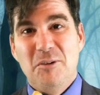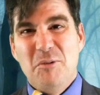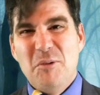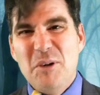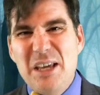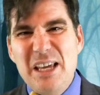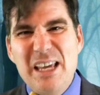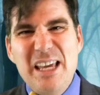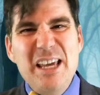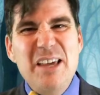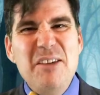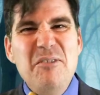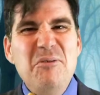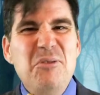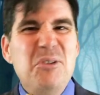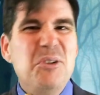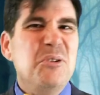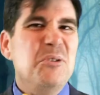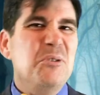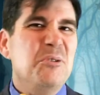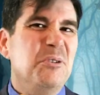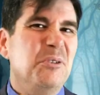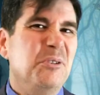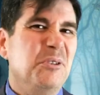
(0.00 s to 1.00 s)
We give
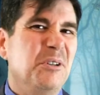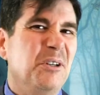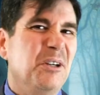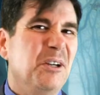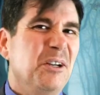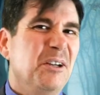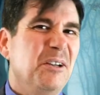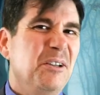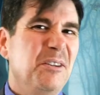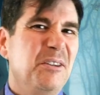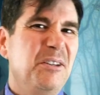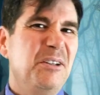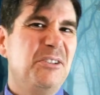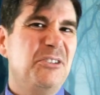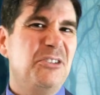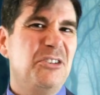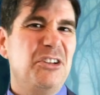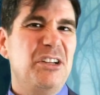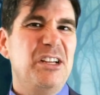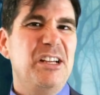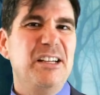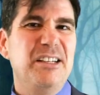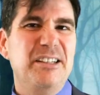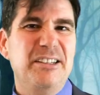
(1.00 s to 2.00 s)
you the
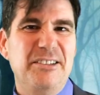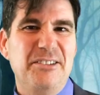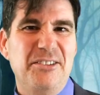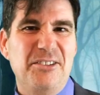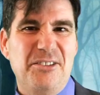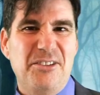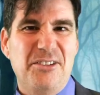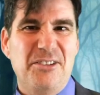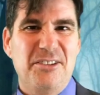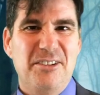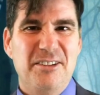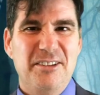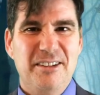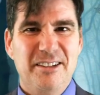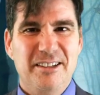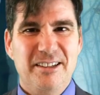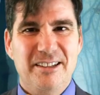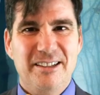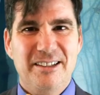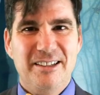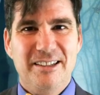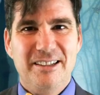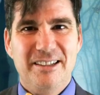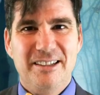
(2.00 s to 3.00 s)
cheese,
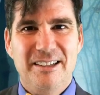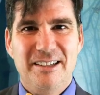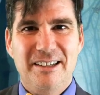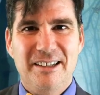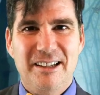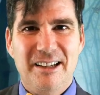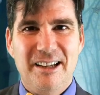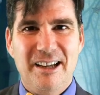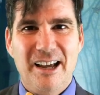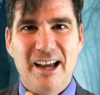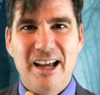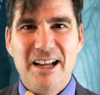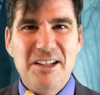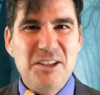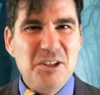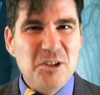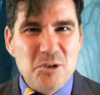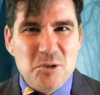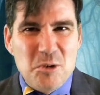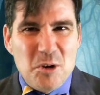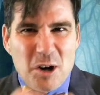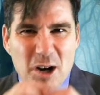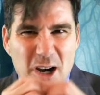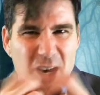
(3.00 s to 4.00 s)
and
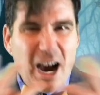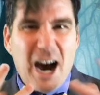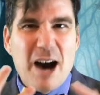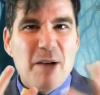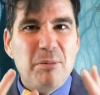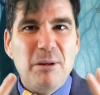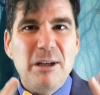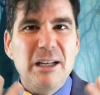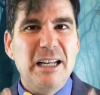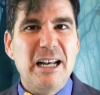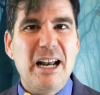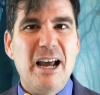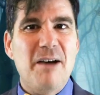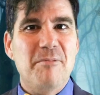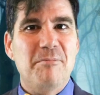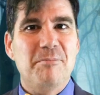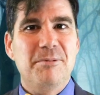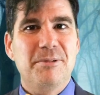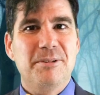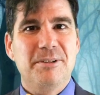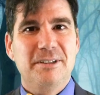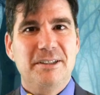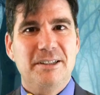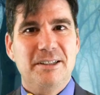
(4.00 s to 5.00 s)
you gobble it up.
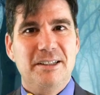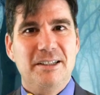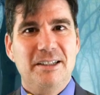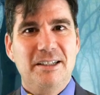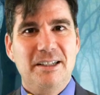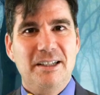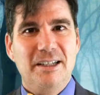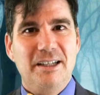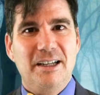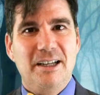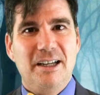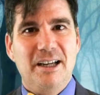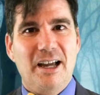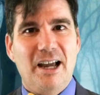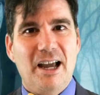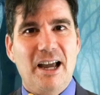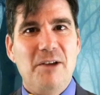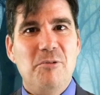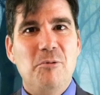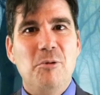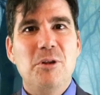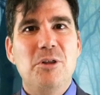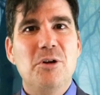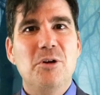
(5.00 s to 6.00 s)

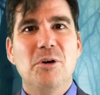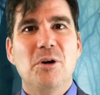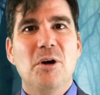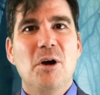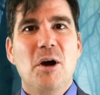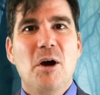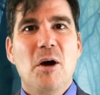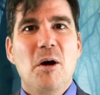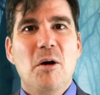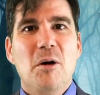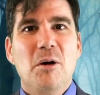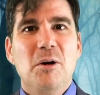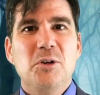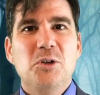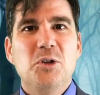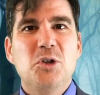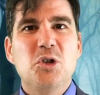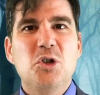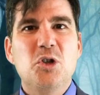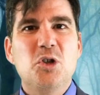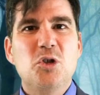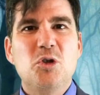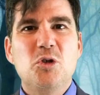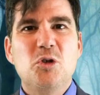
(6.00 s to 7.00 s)
And with your
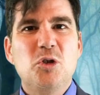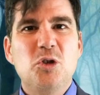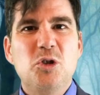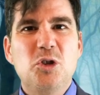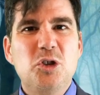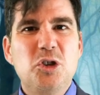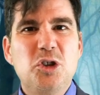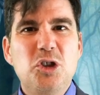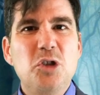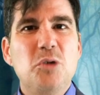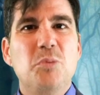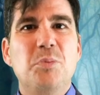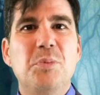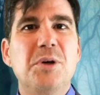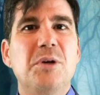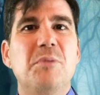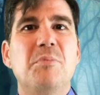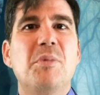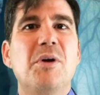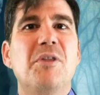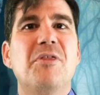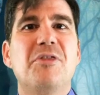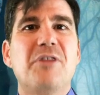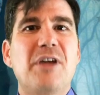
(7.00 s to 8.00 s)

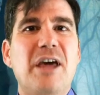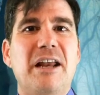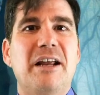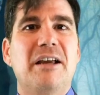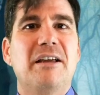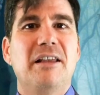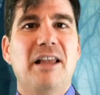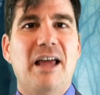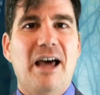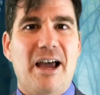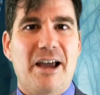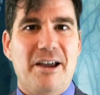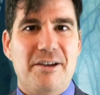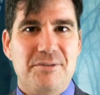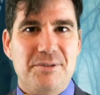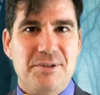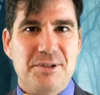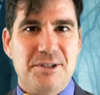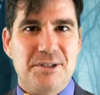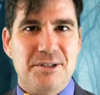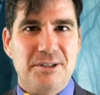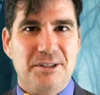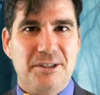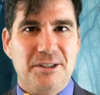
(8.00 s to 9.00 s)
stupid, pathetic
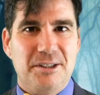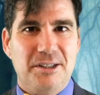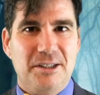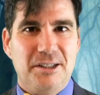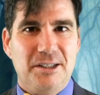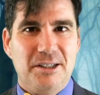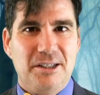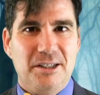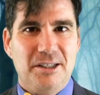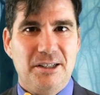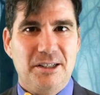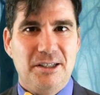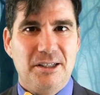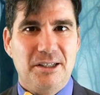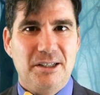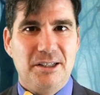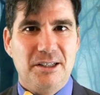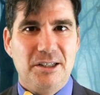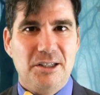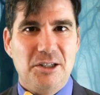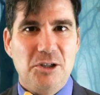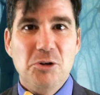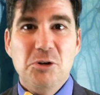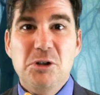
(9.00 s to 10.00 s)
lives,
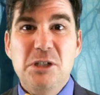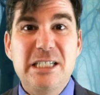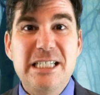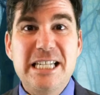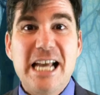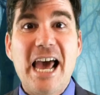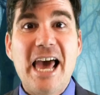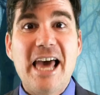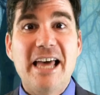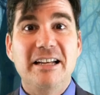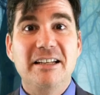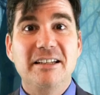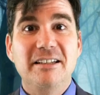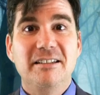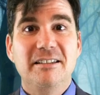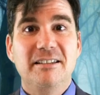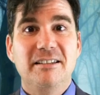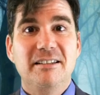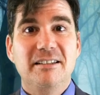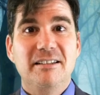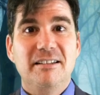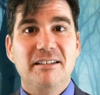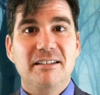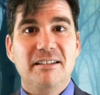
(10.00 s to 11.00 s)
you're dead
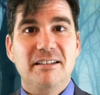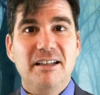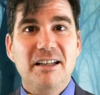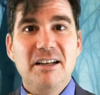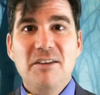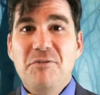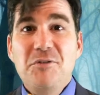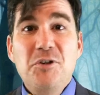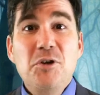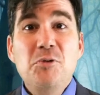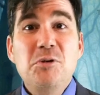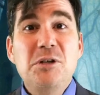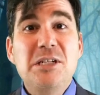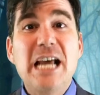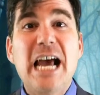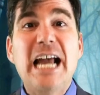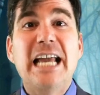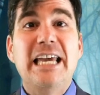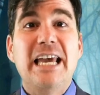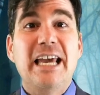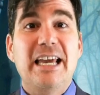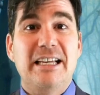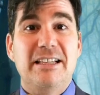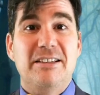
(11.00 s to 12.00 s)
in a few
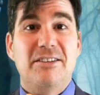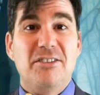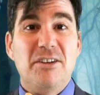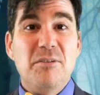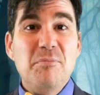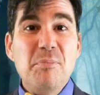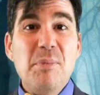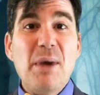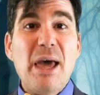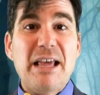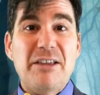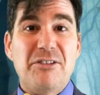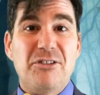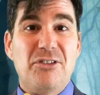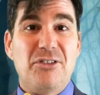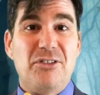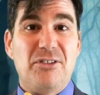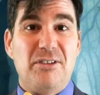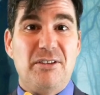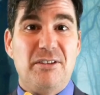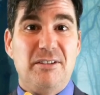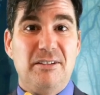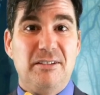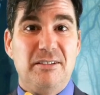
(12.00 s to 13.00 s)
decades at
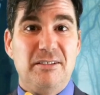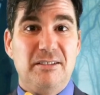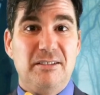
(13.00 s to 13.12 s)
best.